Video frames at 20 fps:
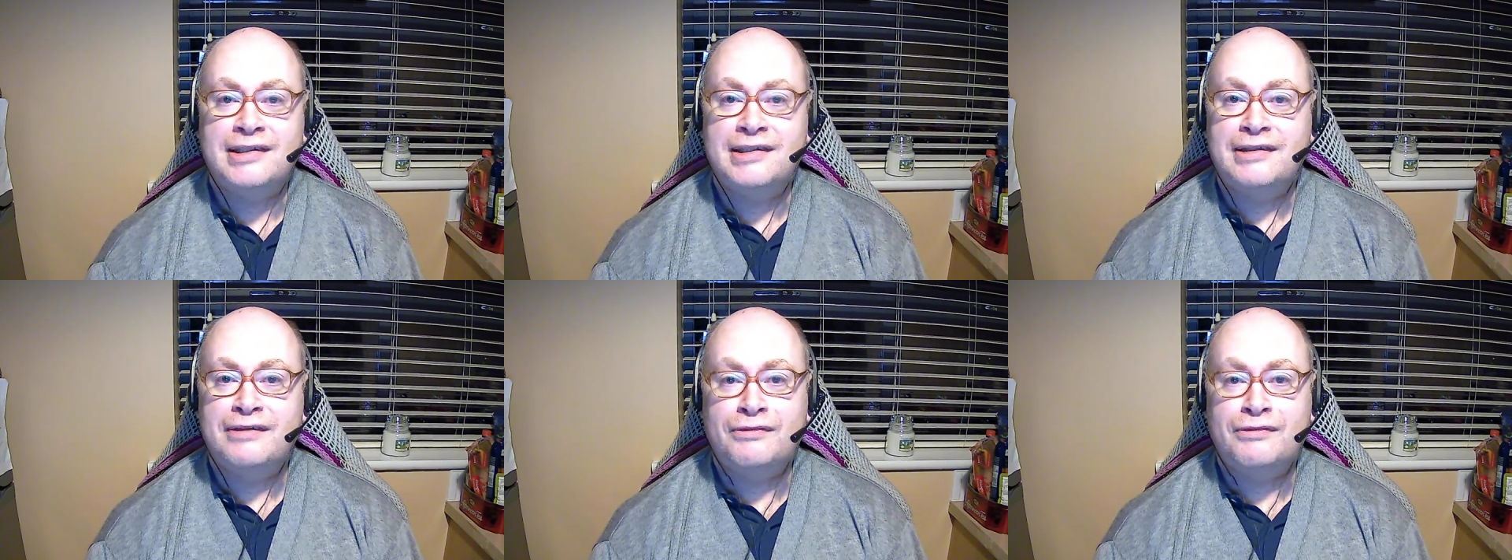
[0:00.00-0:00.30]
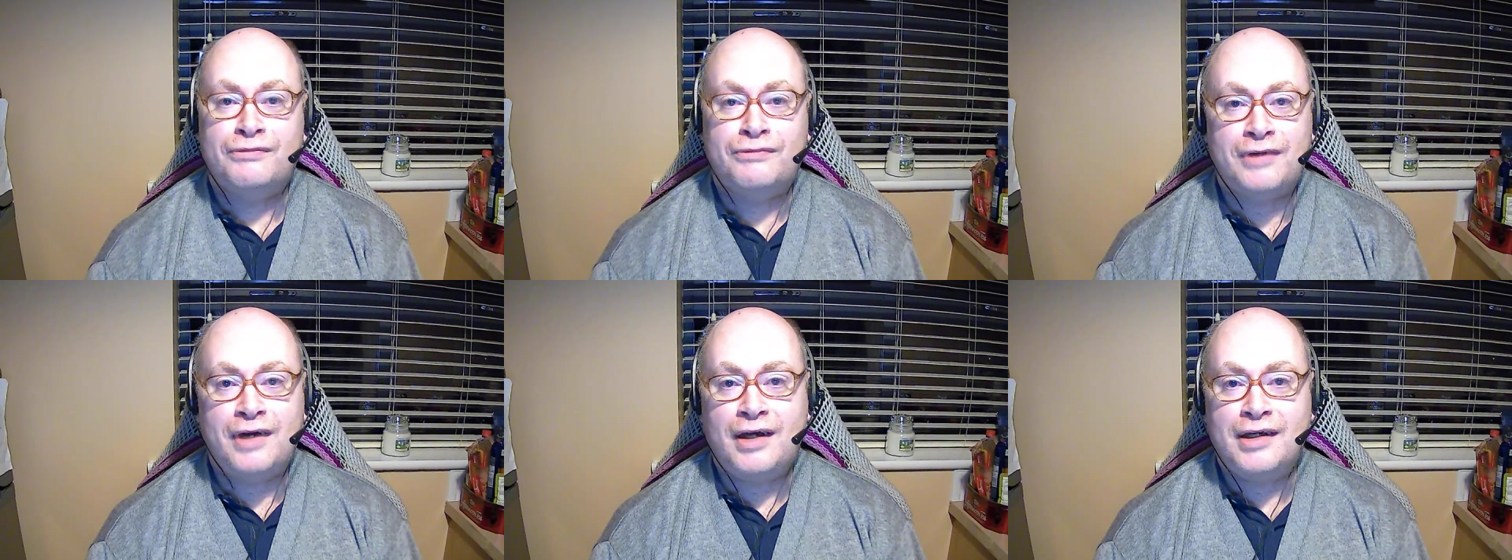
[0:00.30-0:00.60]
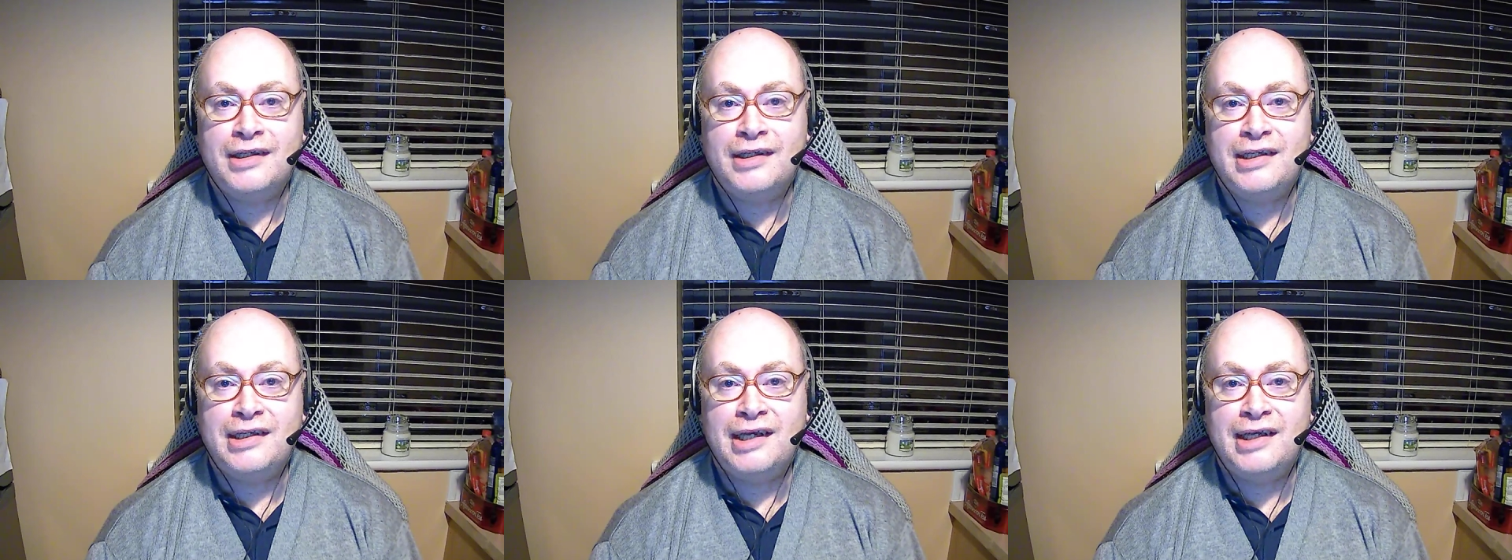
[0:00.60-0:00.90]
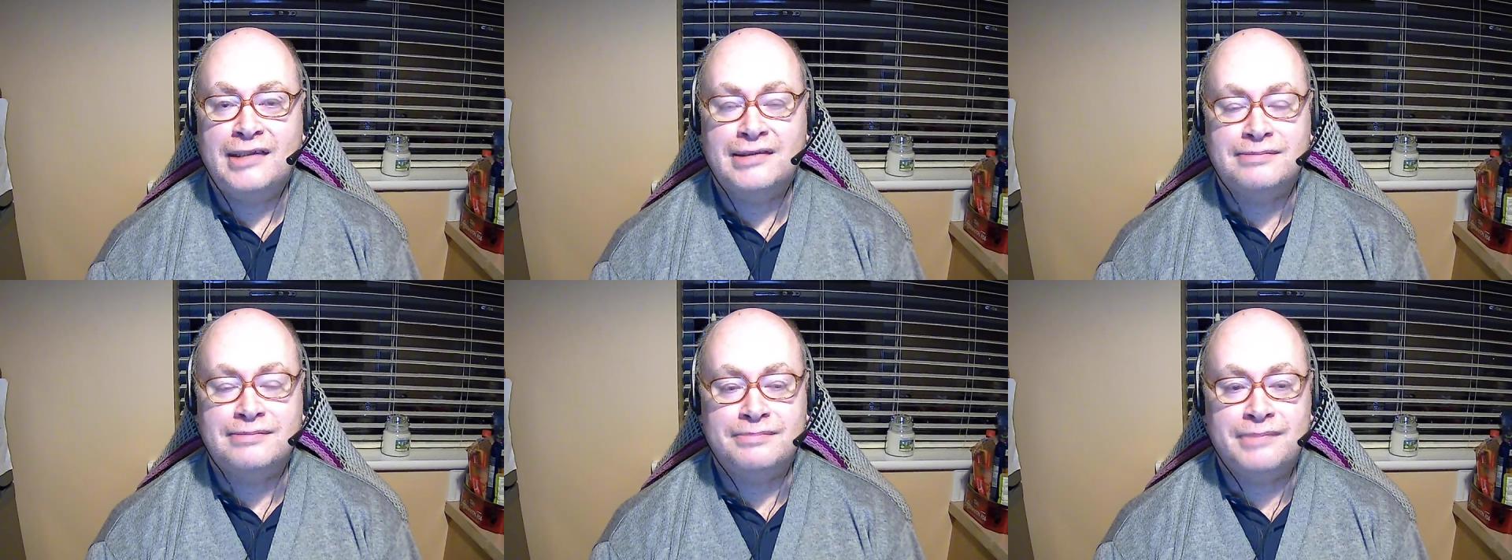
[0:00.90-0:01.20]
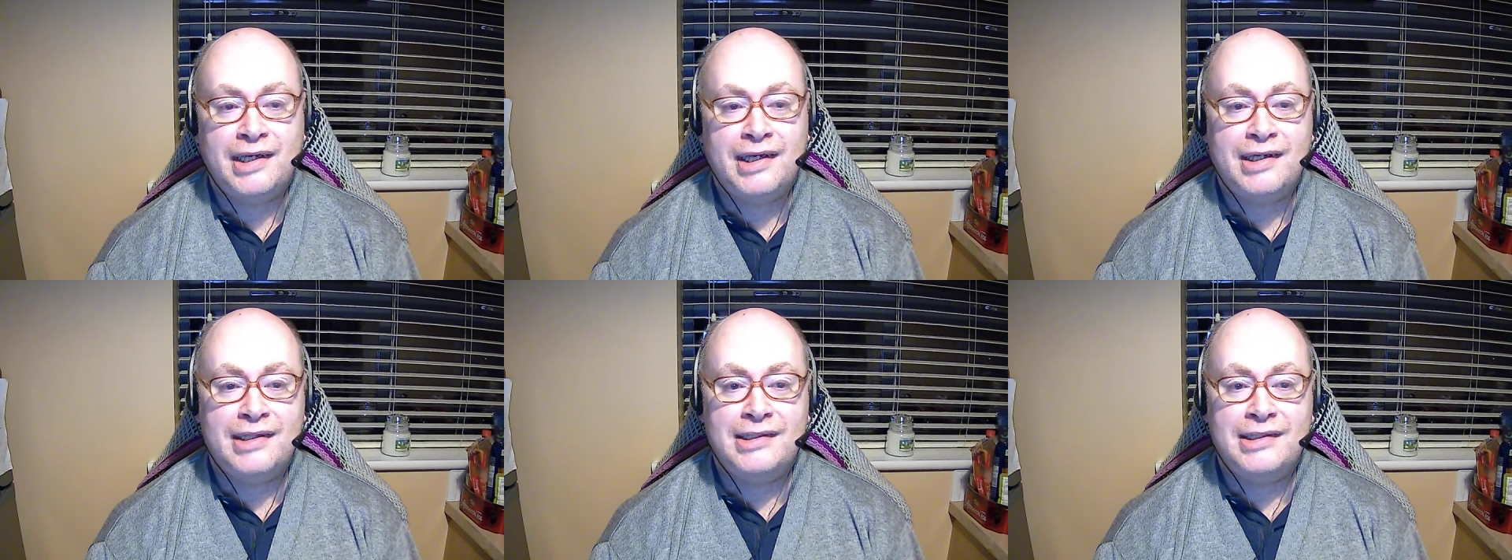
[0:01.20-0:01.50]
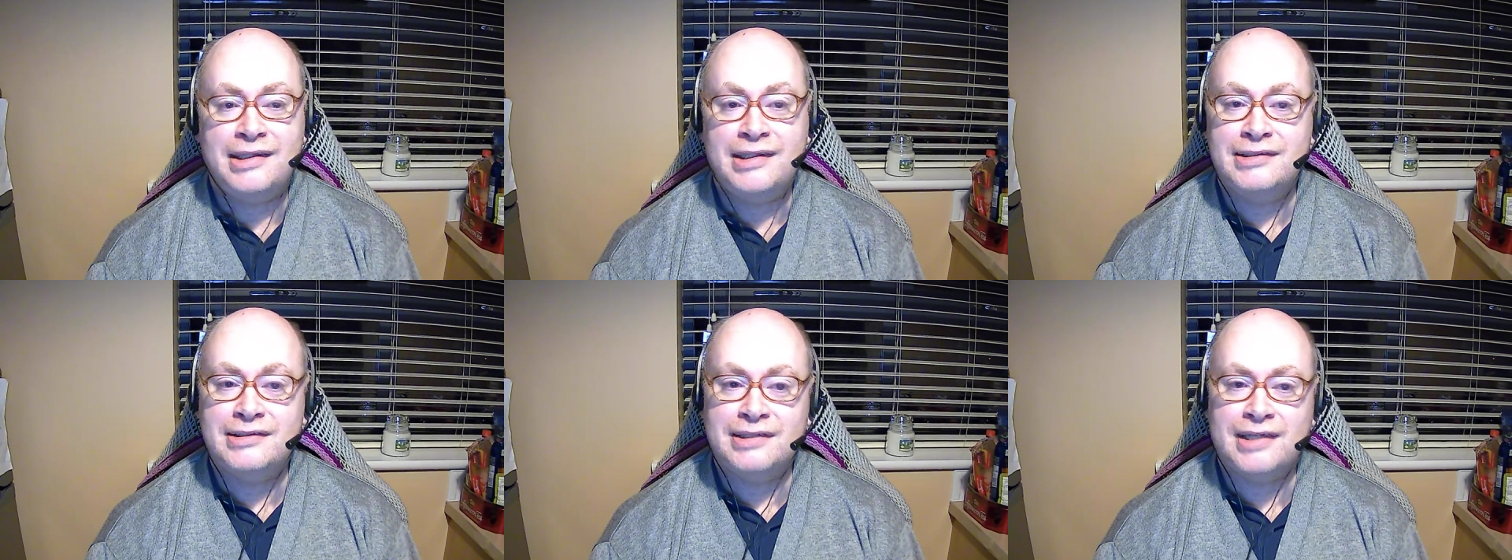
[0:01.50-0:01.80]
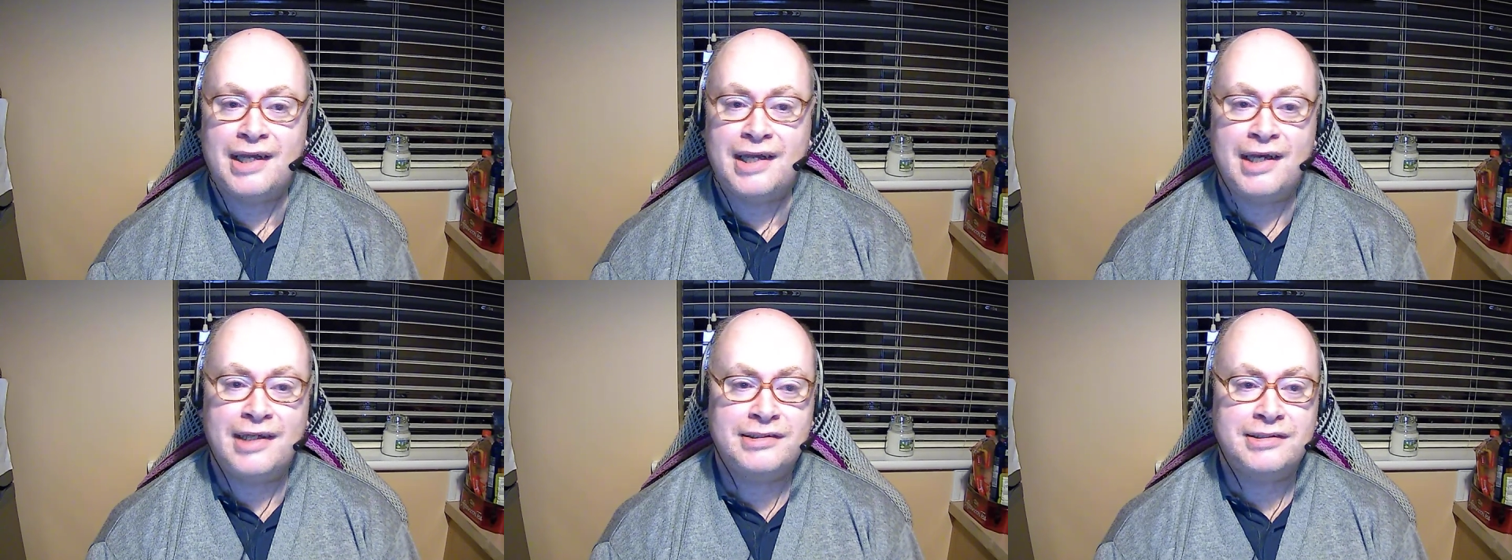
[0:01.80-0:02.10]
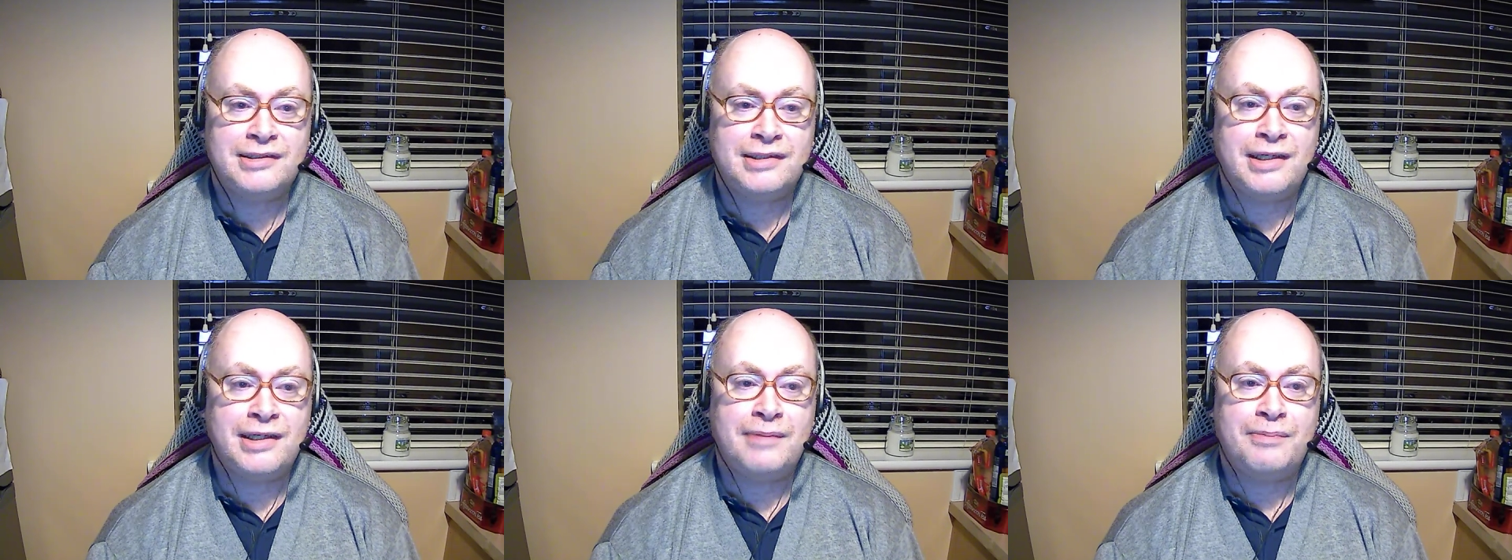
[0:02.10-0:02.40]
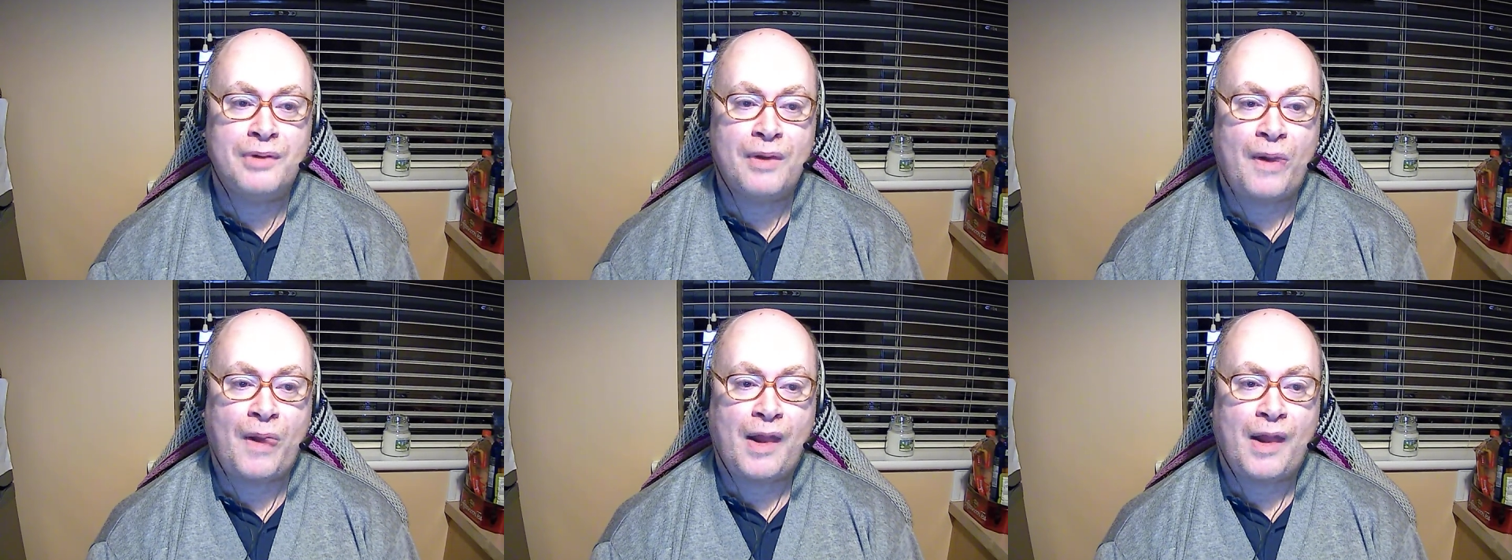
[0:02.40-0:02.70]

The froggie has made his last leap.